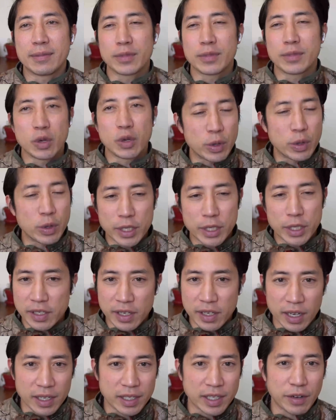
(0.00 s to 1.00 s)
We would
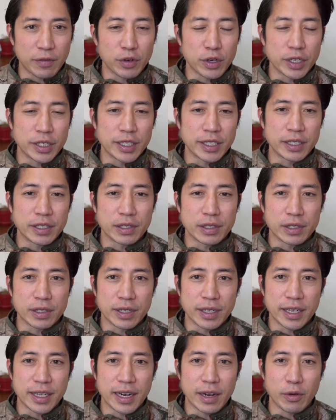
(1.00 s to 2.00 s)
discuss every
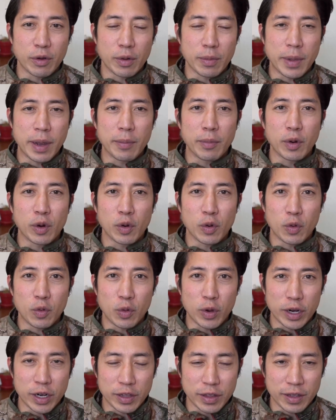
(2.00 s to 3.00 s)
deal. And I remember
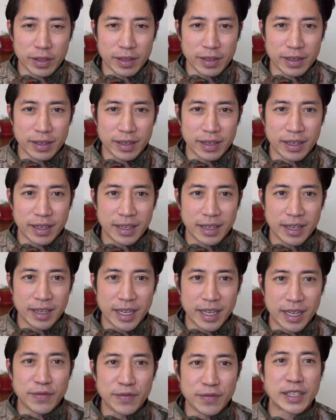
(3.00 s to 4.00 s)
one of the
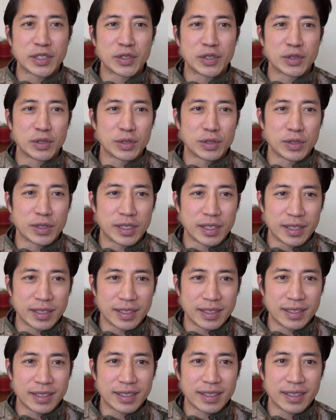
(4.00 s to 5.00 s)

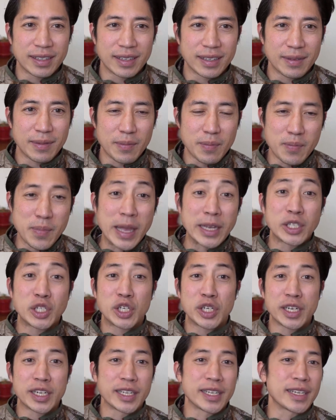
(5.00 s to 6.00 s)
investors
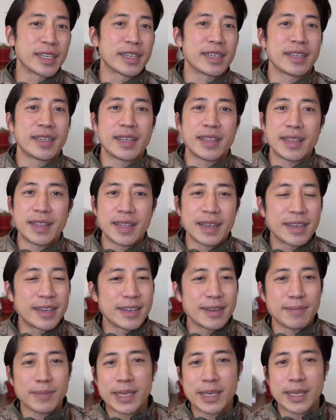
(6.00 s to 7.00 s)
mentioning
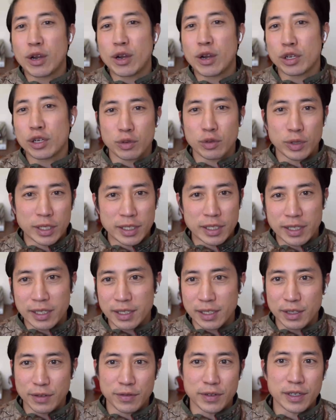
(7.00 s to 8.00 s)

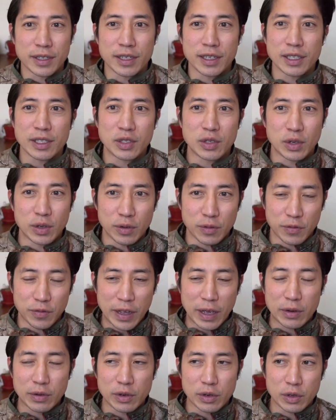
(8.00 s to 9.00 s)
characteristics of a certain
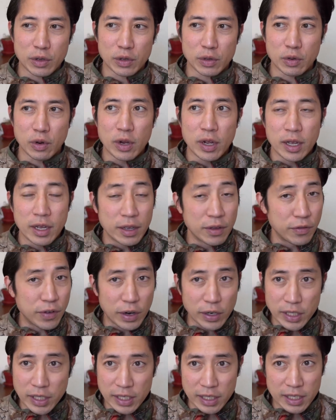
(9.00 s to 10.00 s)
founder
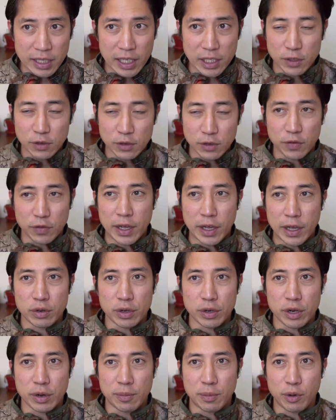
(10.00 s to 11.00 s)
very successful
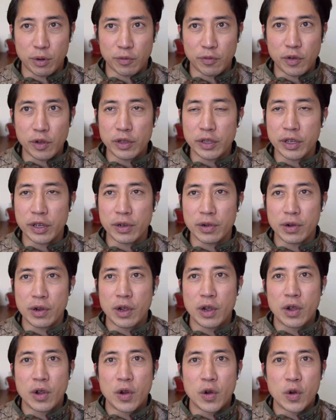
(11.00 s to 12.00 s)
founder in our portfolio
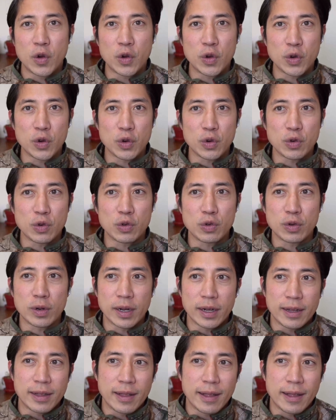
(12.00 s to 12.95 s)
who